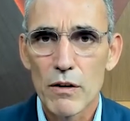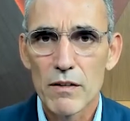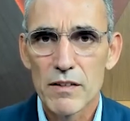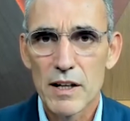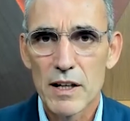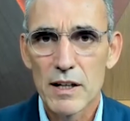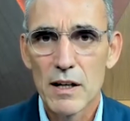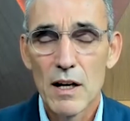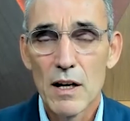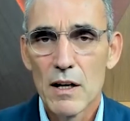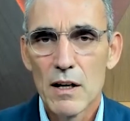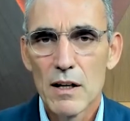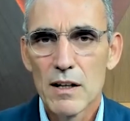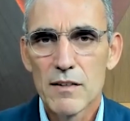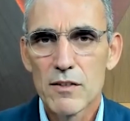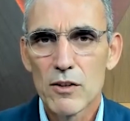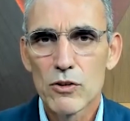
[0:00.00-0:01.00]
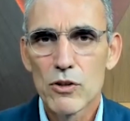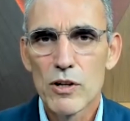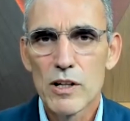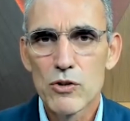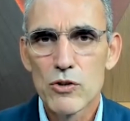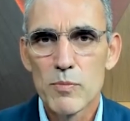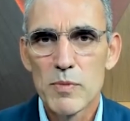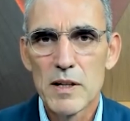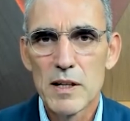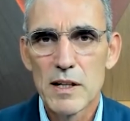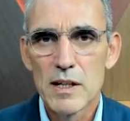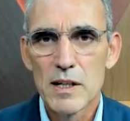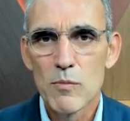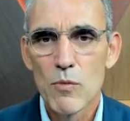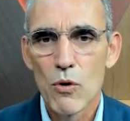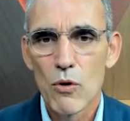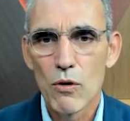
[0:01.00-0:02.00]
Then it's not going to be any
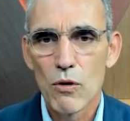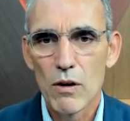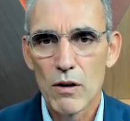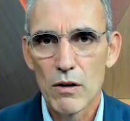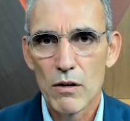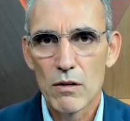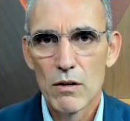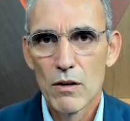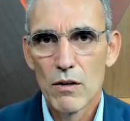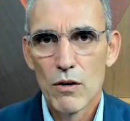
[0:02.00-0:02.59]
more a